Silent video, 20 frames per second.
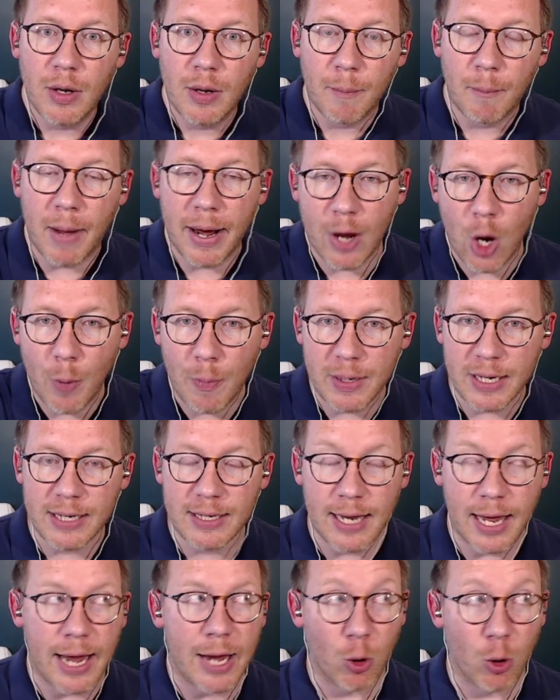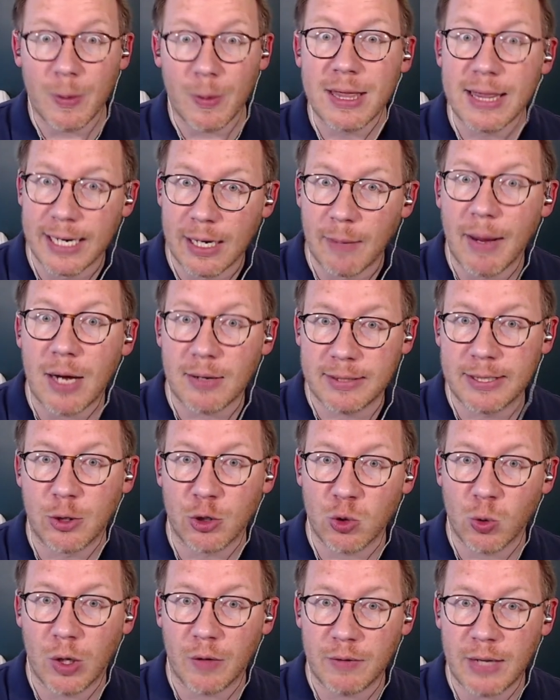by opening day or within about 10 or
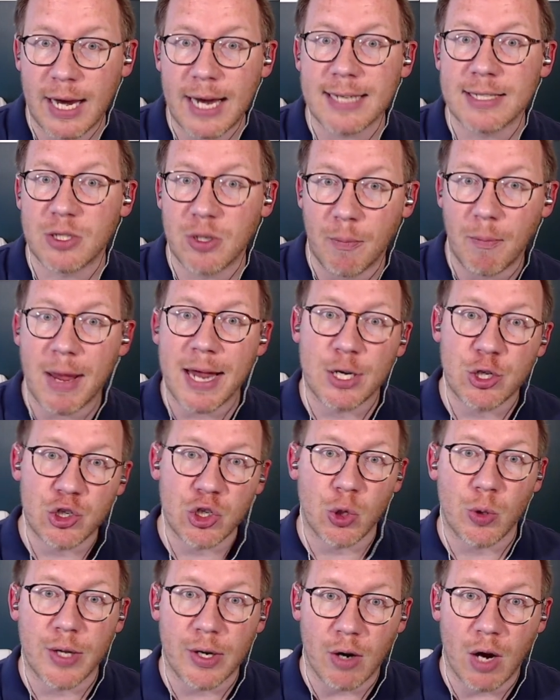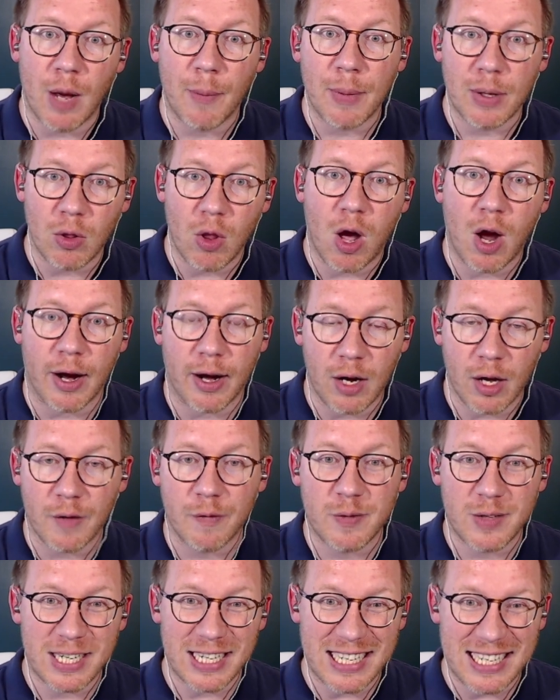12 days to make sure they're up and long
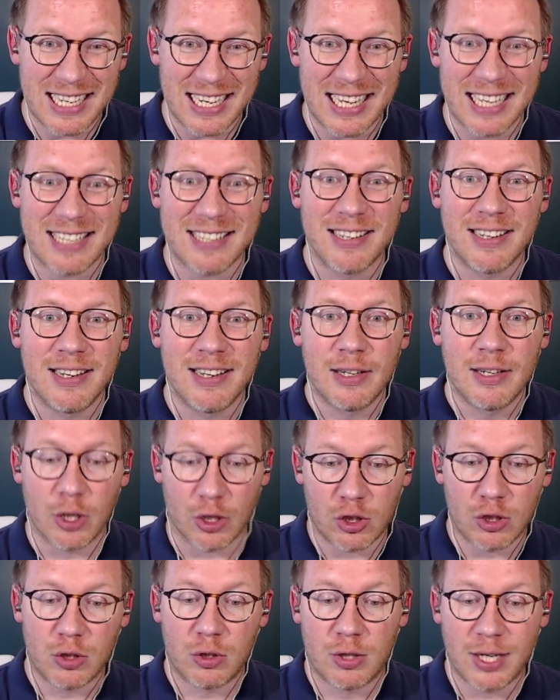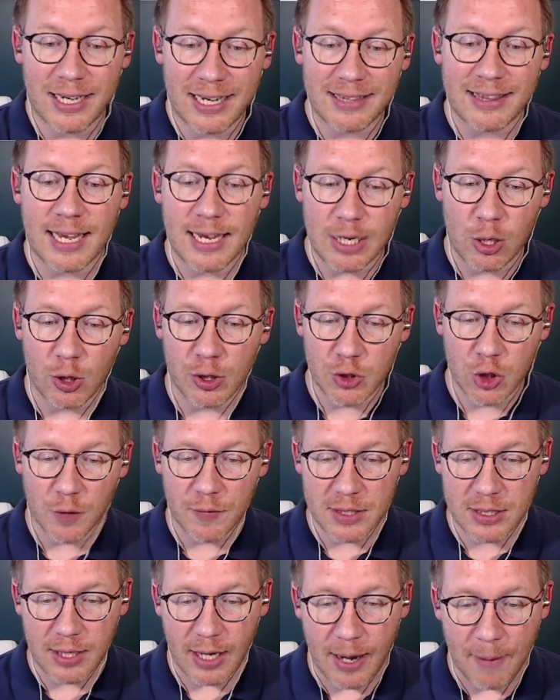enough to get that year of
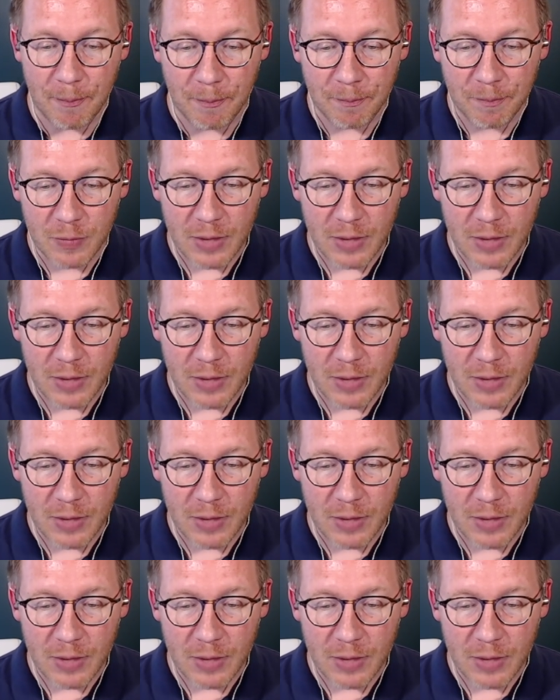service time.